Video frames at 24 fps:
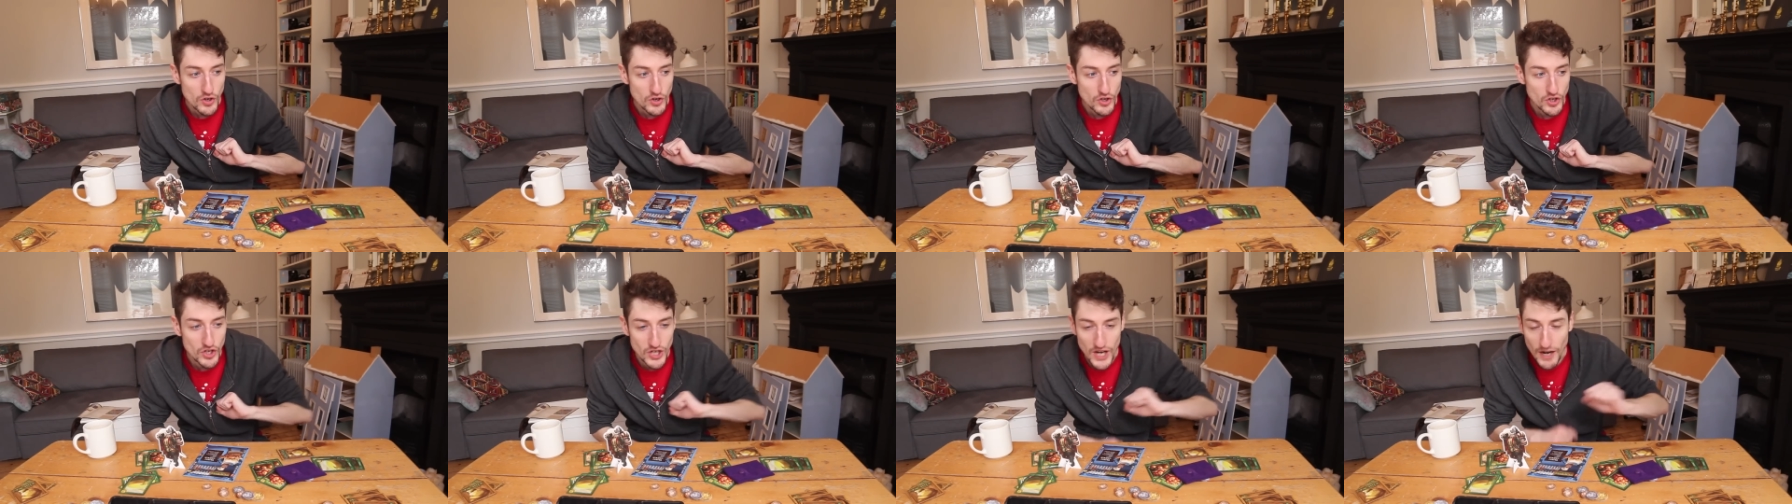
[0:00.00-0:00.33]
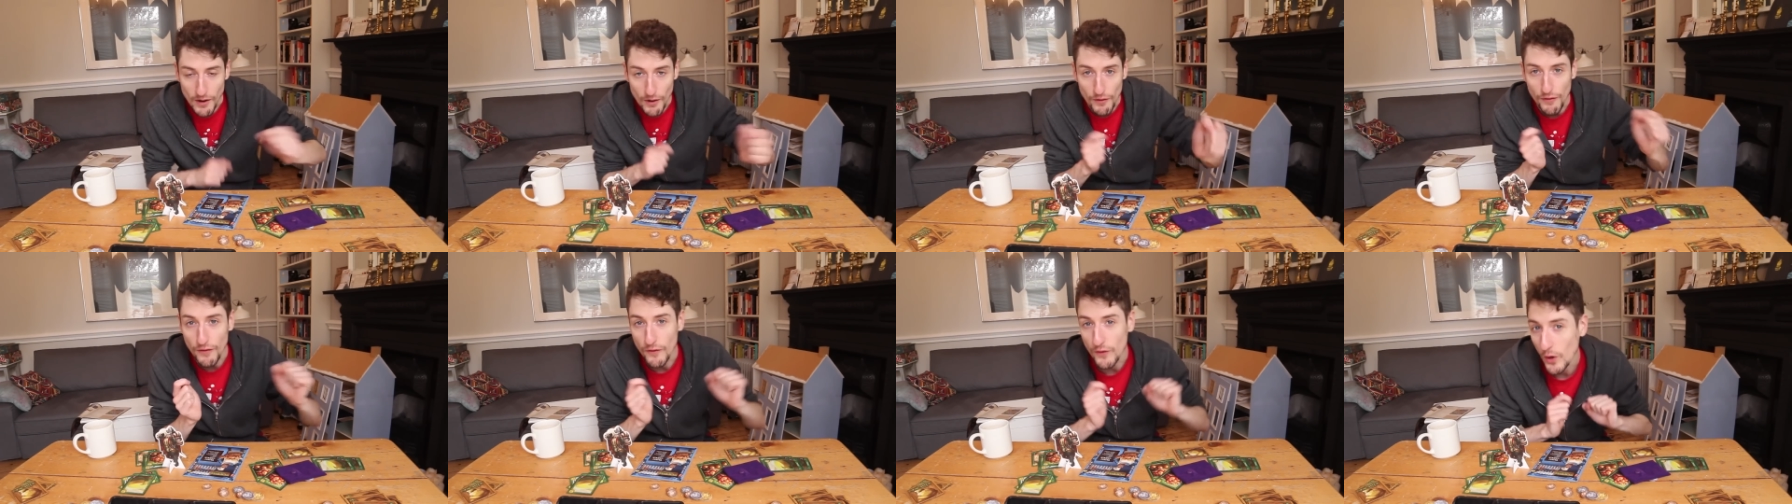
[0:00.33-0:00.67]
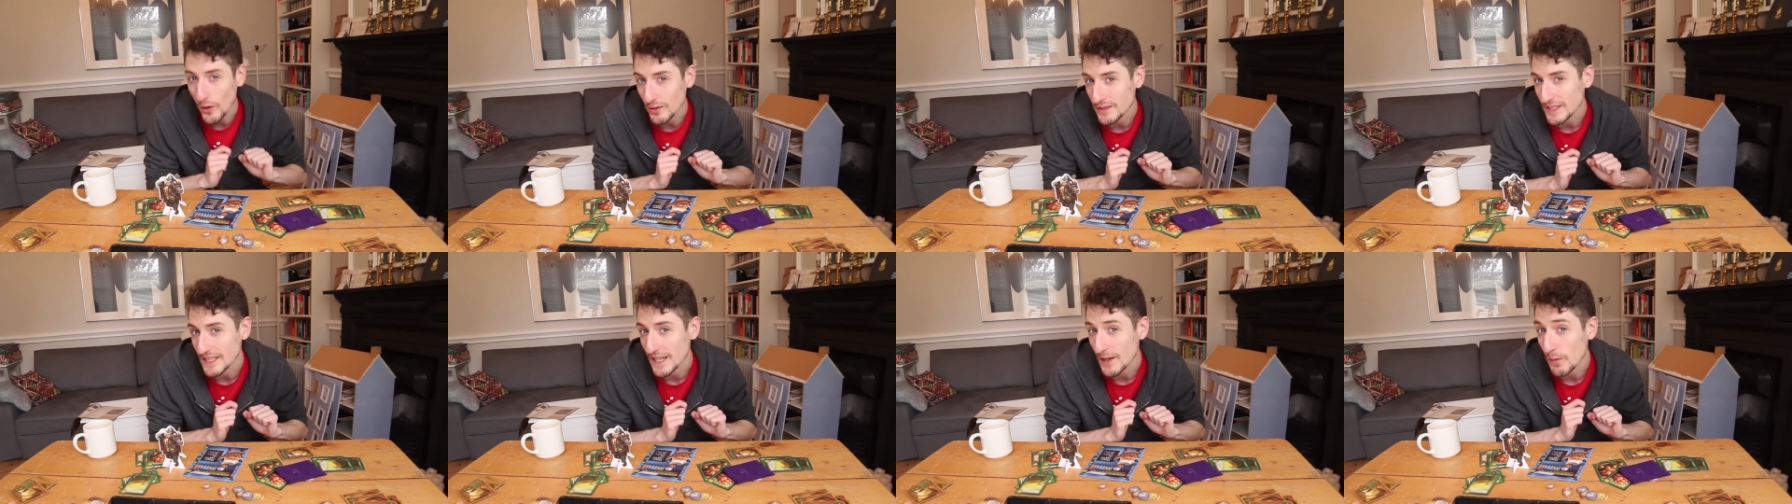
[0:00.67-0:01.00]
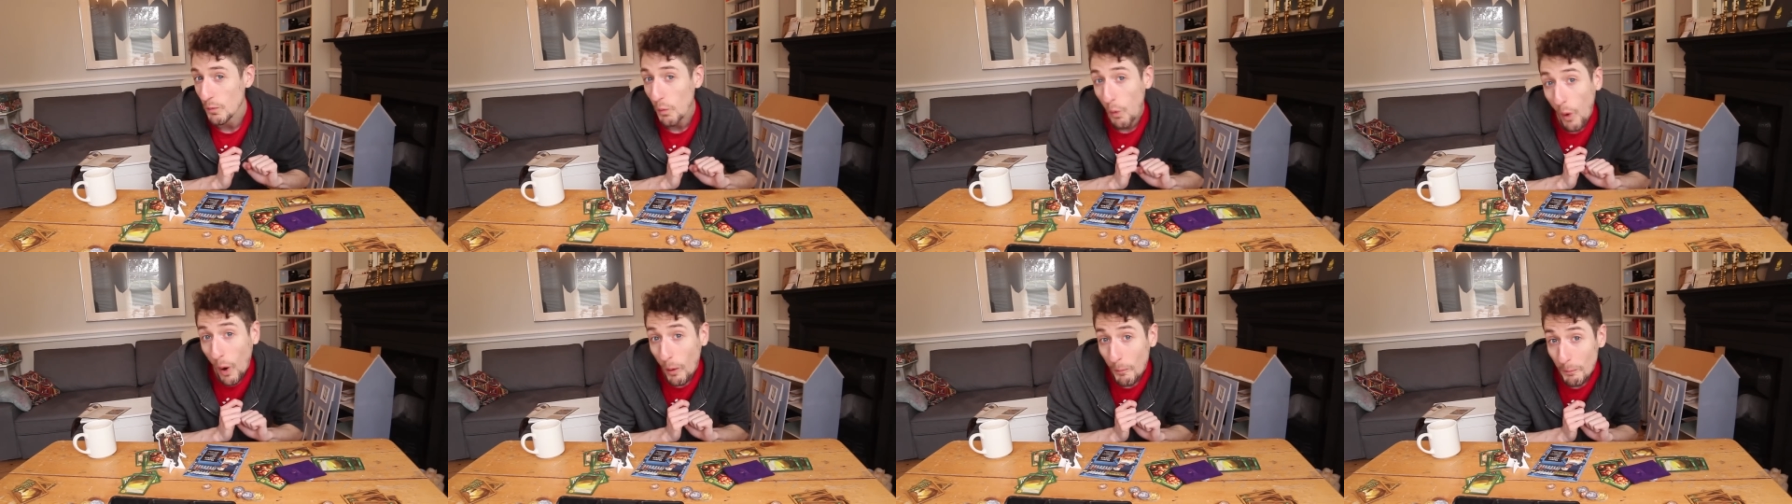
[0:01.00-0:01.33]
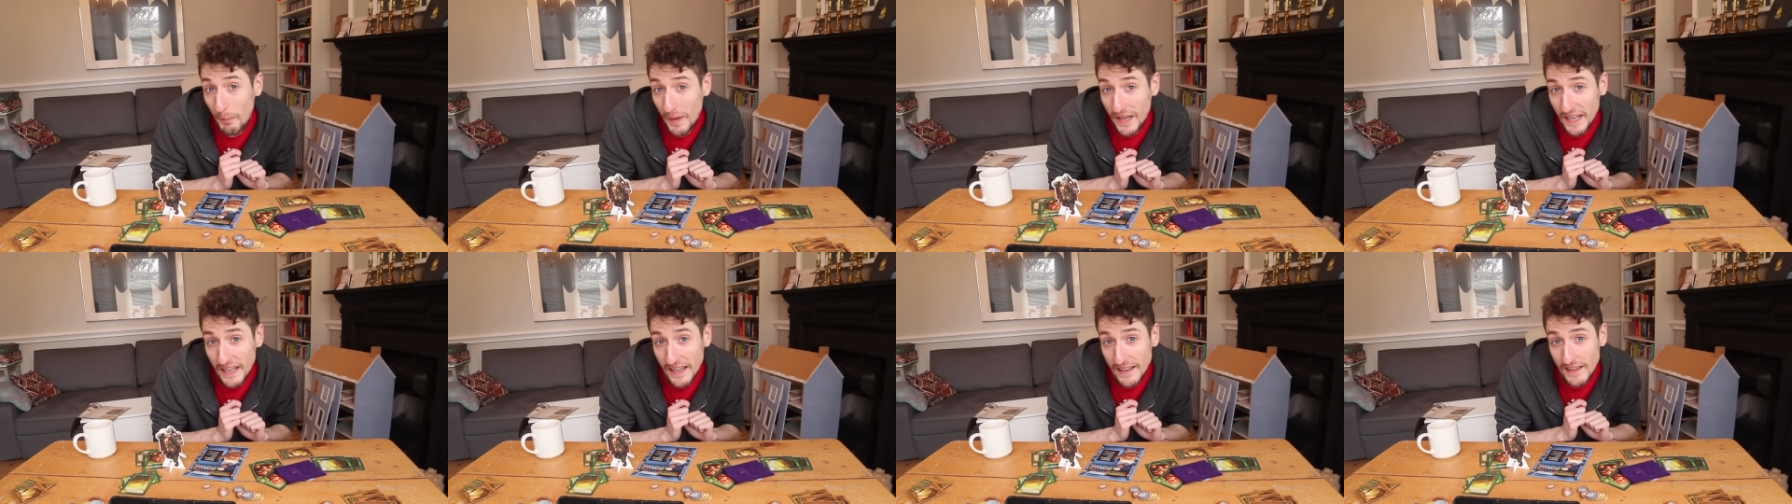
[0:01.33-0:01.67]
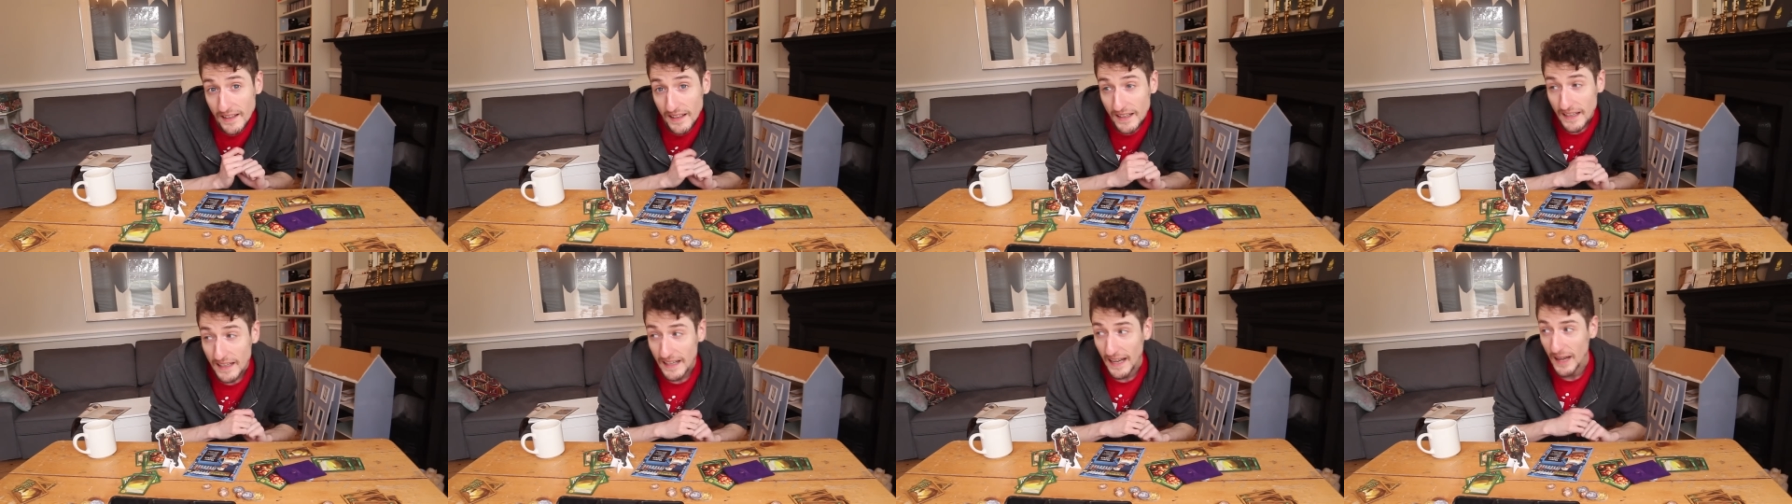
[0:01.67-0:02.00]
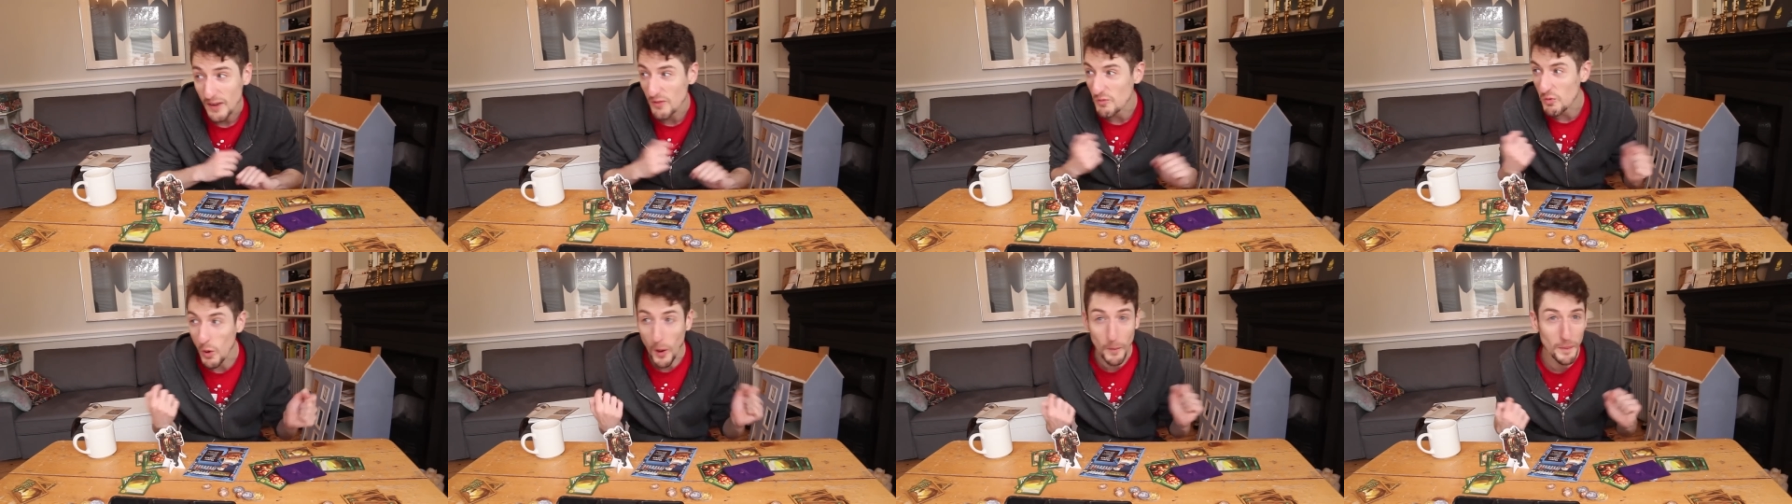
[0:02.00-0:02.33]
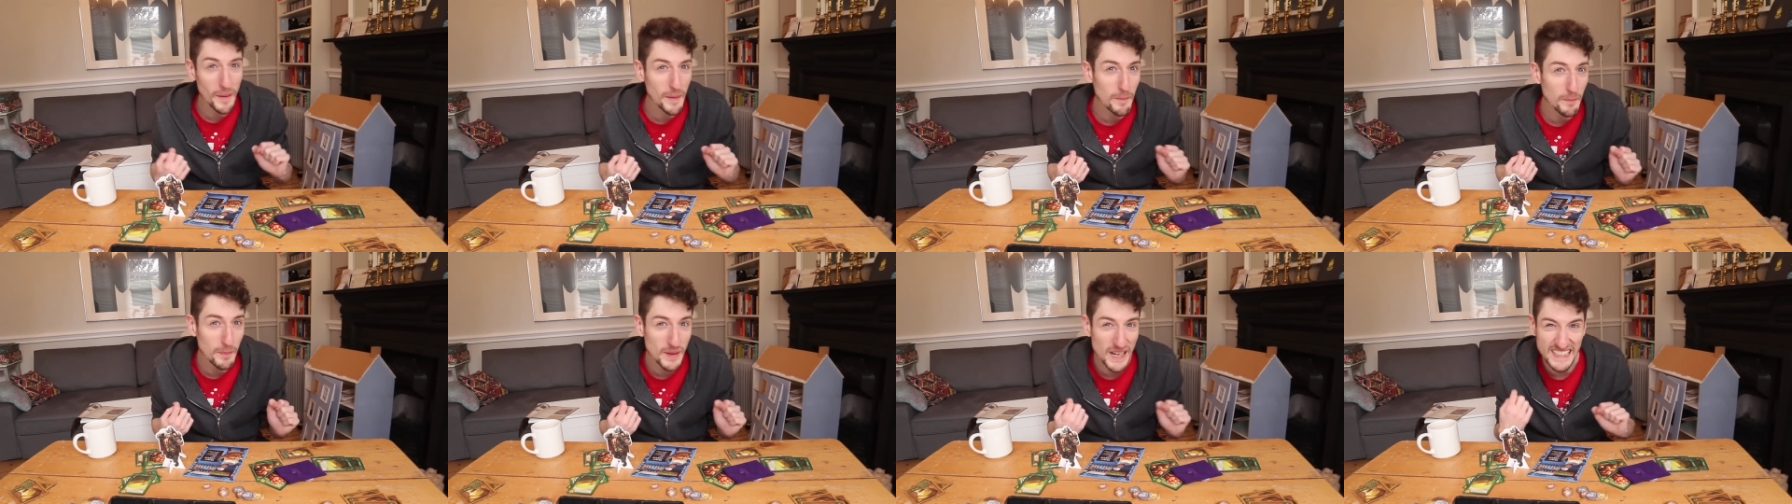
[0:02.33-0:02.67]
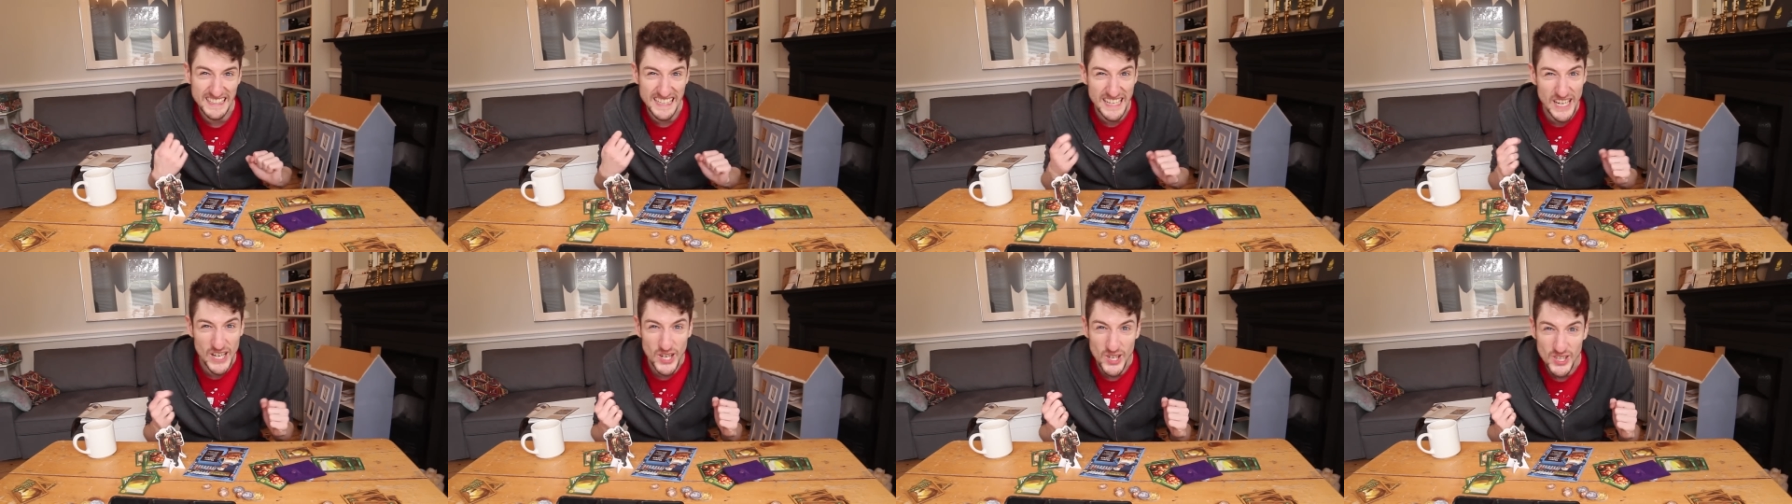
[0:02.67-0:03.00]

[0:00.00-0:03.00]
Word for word: Sheriff of Nottingham one minute and Robin Bloody